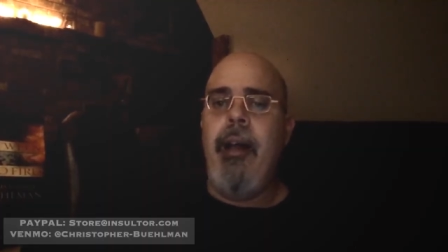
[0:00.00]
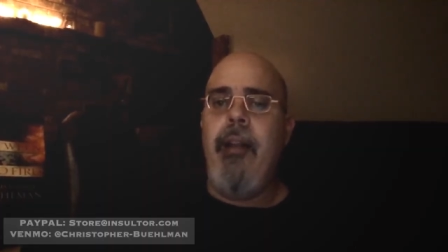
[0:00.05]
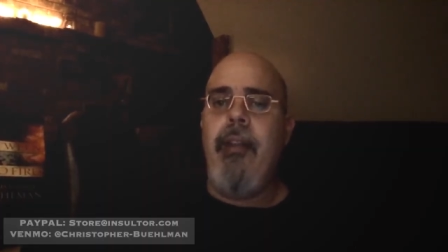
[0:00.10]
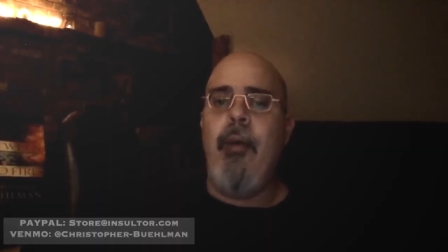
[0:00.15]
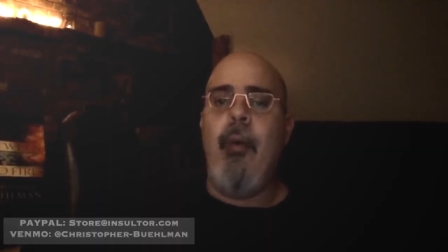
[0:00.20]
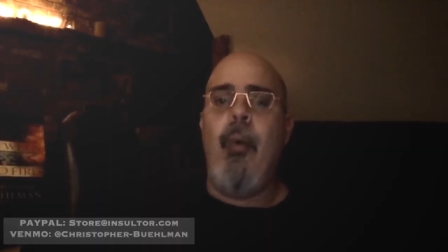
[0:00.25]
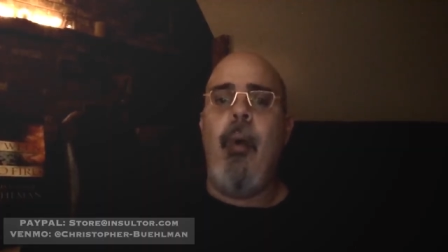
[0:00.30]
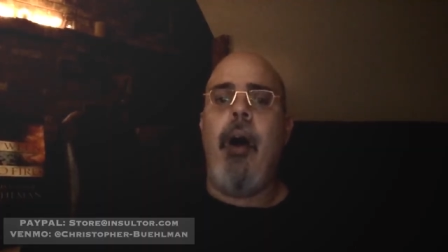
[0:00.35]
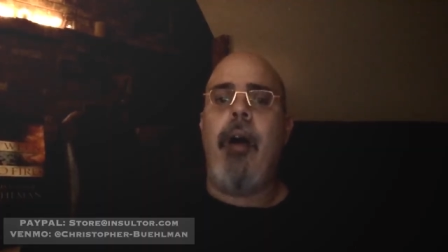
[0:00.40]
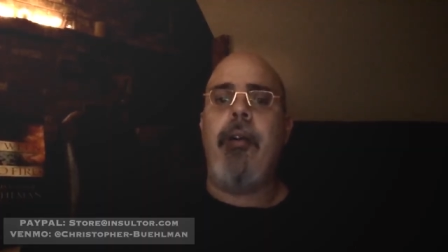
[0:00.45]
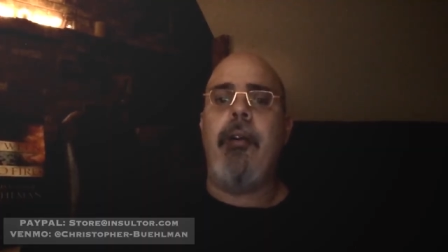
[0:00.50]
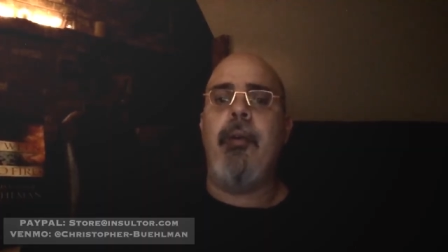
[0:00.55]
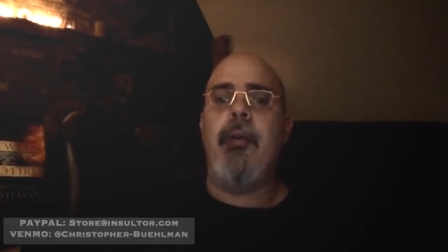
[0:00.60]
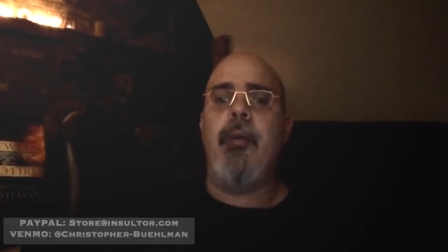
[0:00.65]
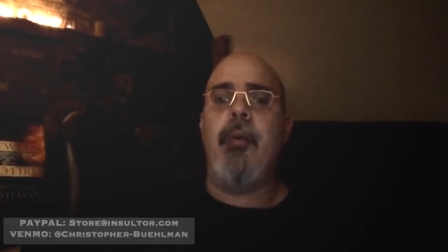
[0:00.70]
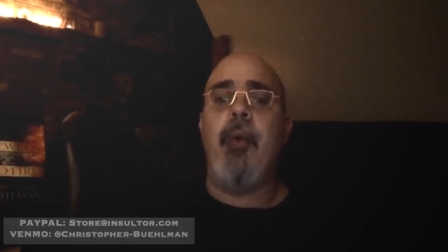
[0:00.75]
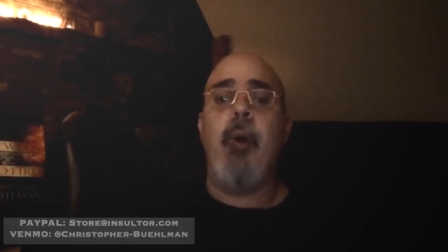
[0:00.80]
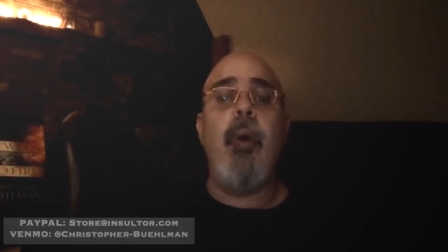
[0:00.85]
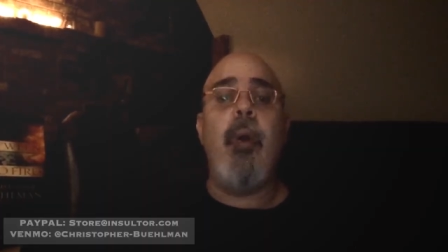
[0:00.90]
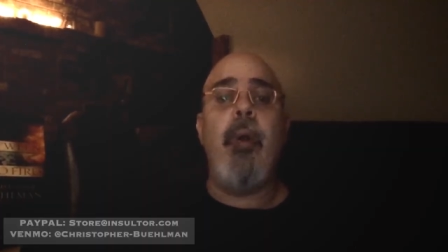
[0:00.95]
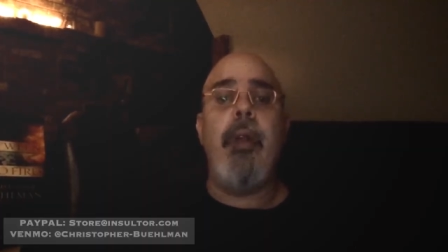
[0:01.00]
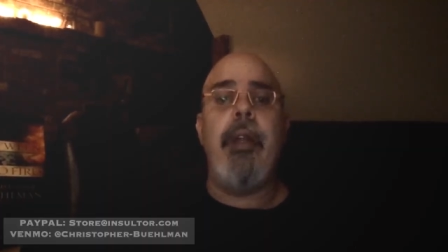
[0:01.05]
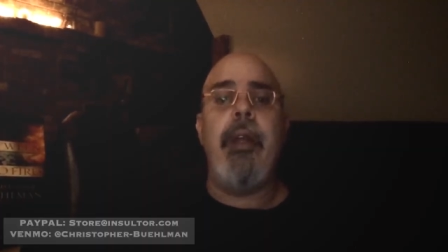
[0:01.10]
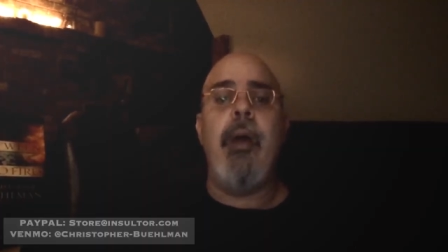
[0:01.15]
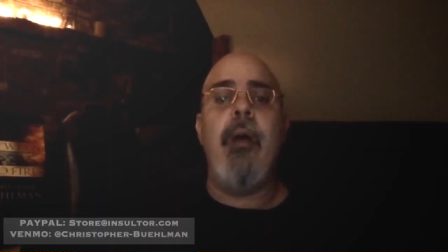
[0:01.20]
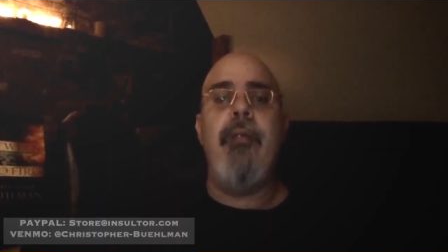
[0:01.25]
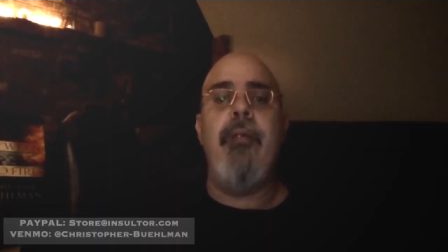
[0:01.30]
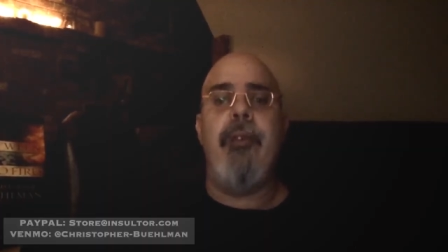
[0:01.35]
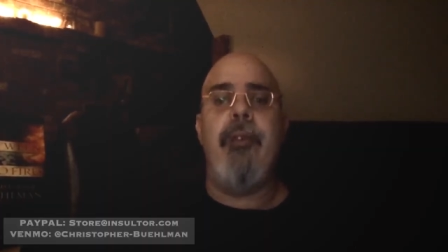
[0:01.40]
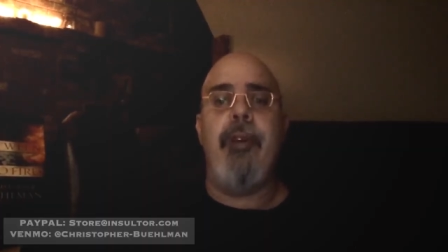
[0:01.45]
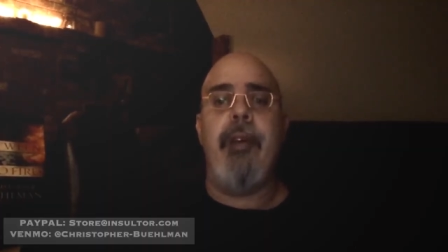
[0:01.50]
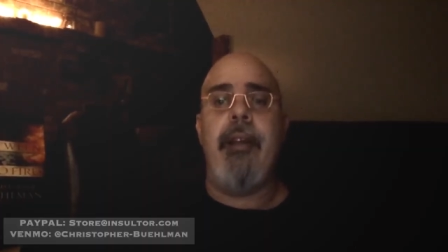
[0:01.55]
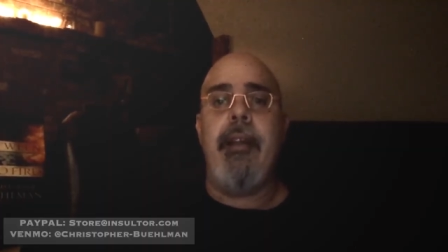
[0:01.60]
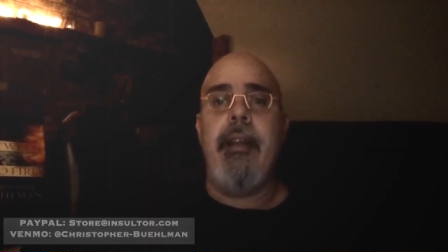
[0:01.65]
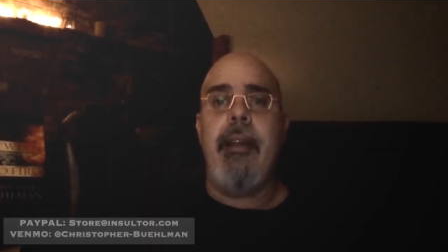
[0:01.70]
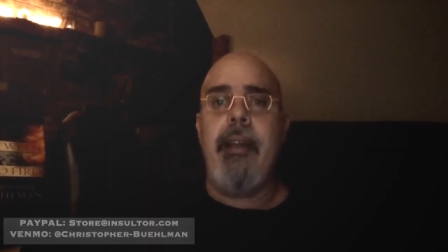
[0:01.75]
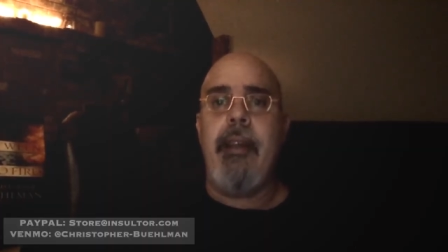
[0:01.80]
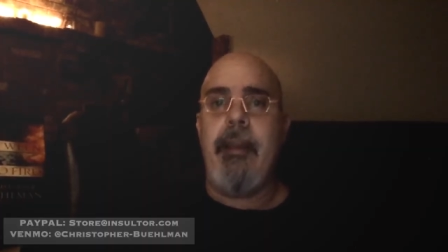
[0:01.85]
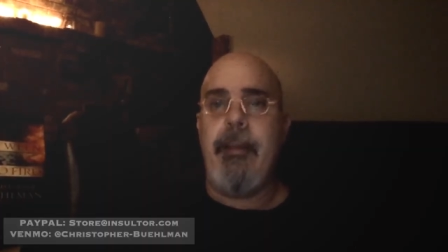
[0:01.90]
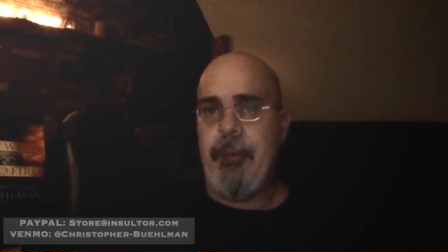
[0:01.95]
the water rolling over it,
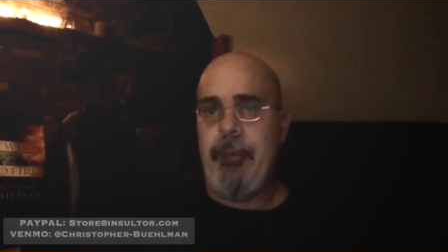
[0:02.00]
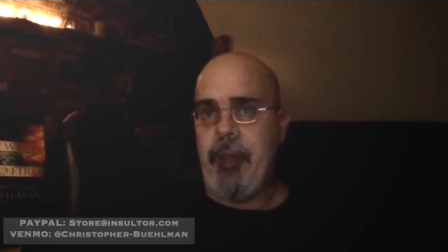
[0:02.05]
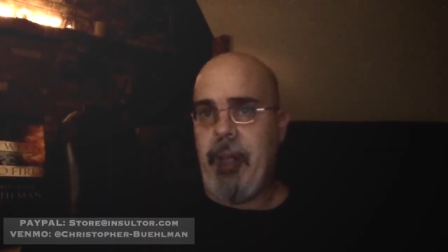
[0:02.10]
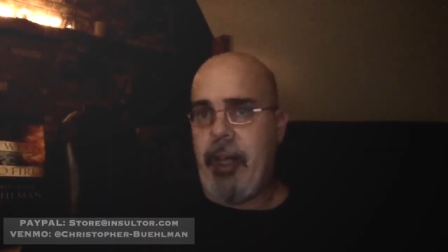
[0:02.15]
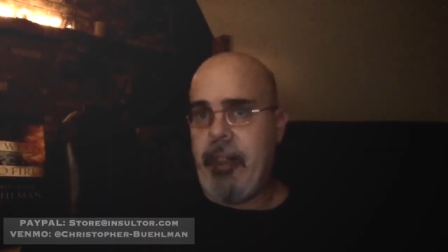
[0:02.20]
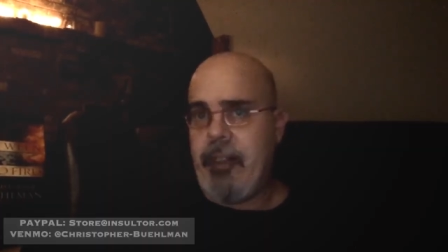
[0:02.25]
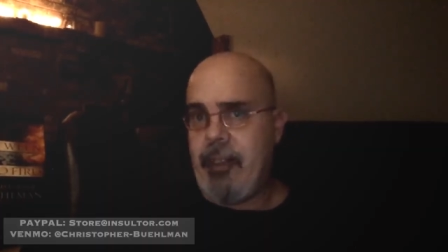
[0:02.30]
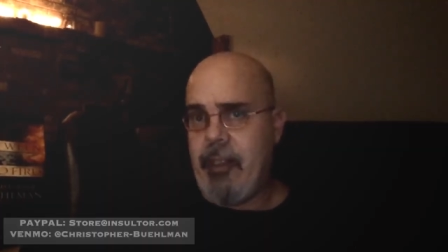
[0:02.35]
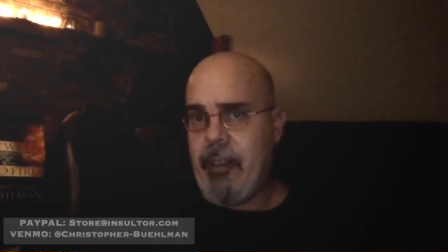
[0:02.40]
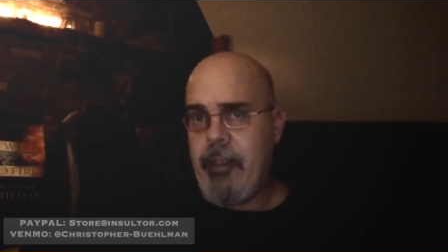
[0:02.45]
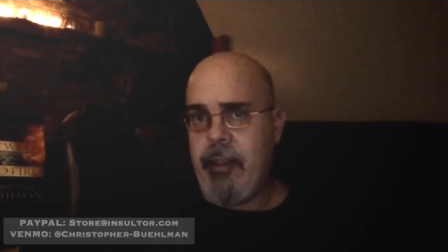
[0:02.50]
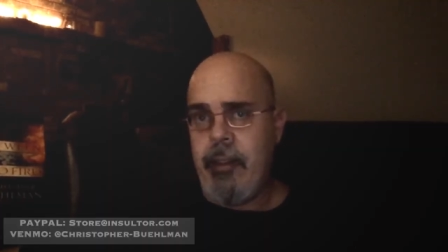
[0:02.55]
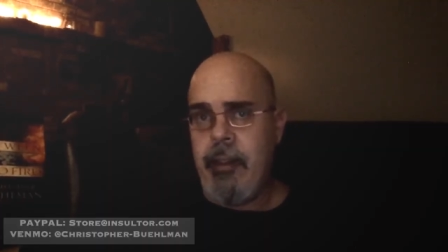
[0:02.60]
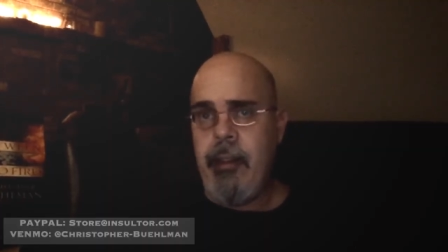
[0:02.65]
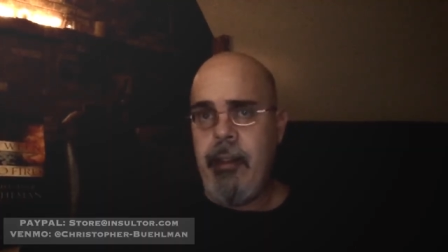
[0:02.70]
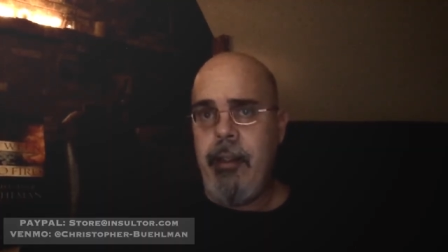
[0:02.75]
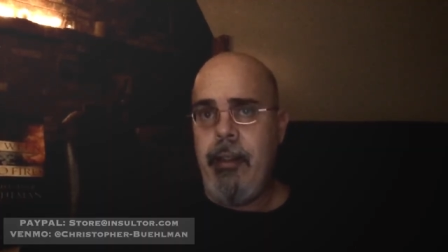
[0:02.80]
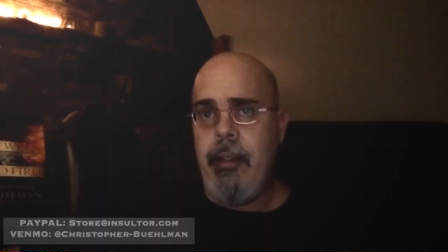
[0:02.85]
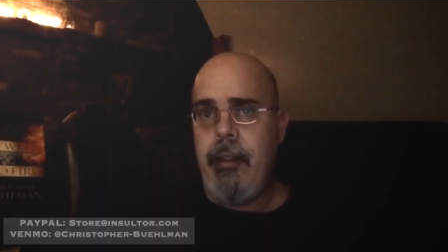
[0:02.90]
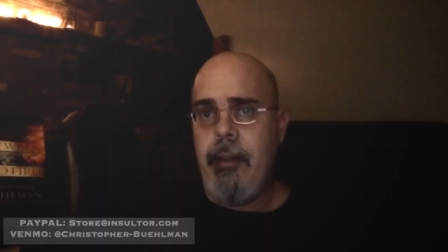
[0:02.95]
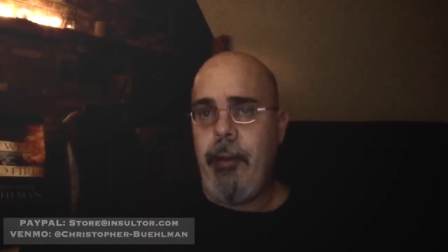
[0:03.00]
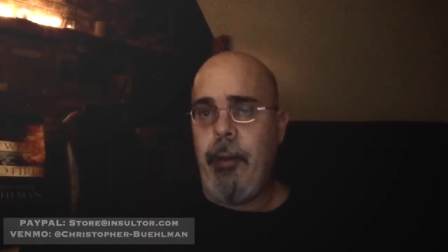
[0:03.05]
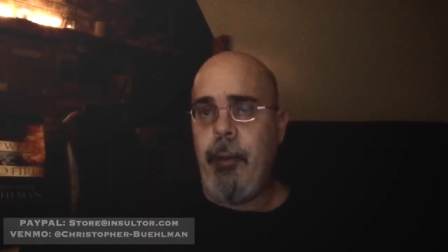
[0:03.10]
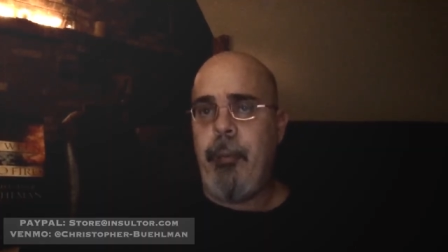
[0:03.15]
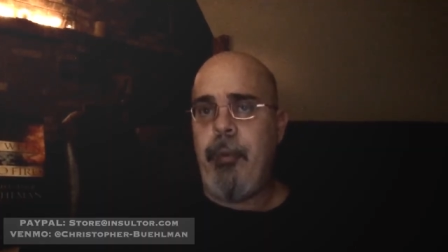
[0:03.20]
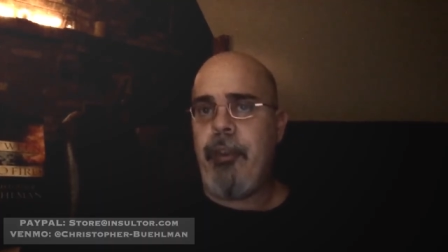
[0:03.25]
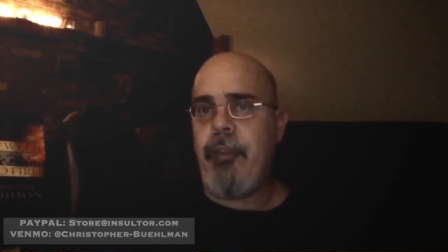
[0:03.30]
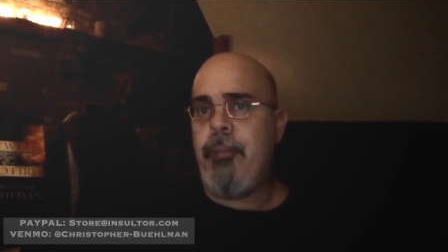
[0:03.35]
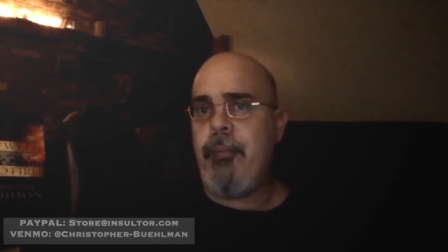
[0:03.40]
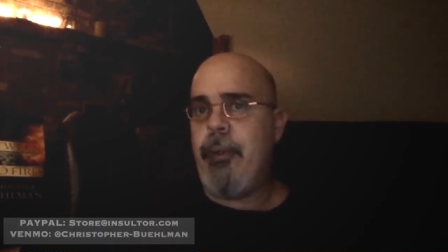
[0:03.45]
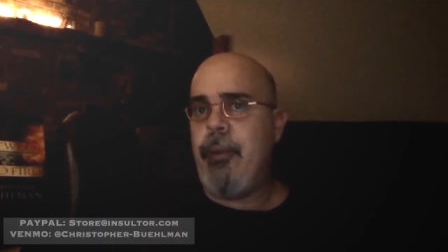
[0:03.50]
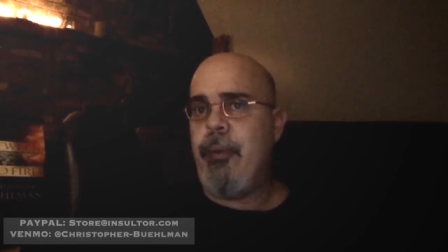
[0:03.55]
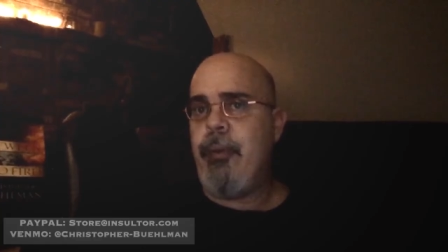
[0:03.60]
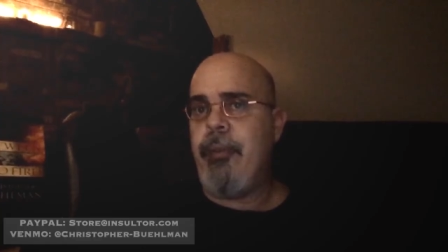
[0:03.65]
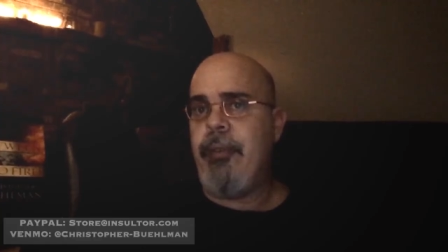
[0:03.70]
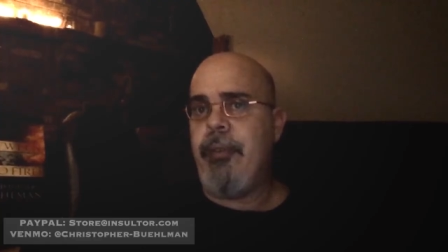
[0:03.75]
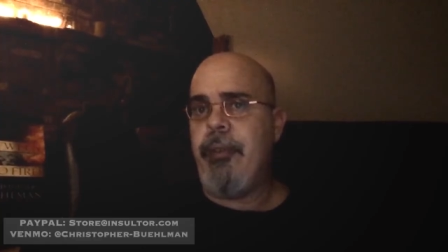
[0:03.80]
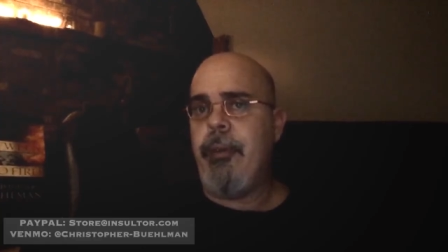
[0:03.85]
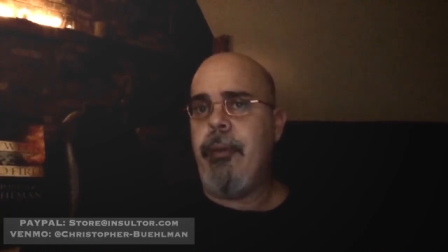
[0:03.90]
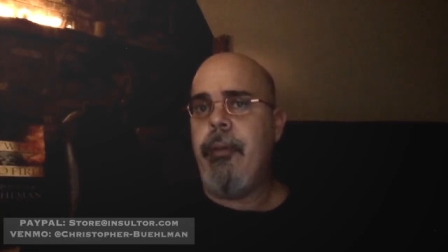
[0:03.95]
hypnotic, almost
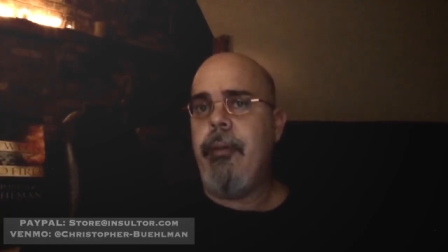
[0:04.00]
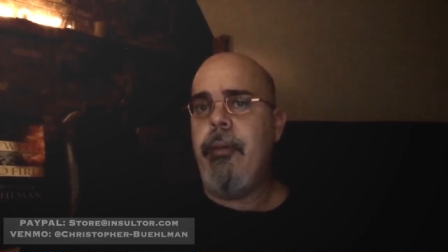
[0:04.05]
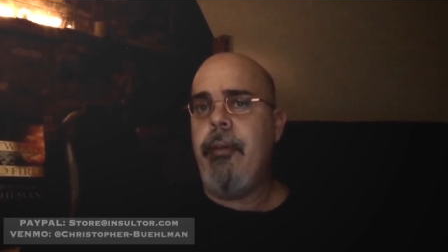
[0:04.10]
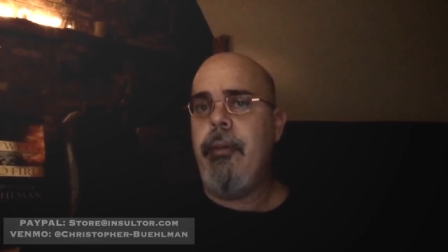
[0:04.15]
beautiful.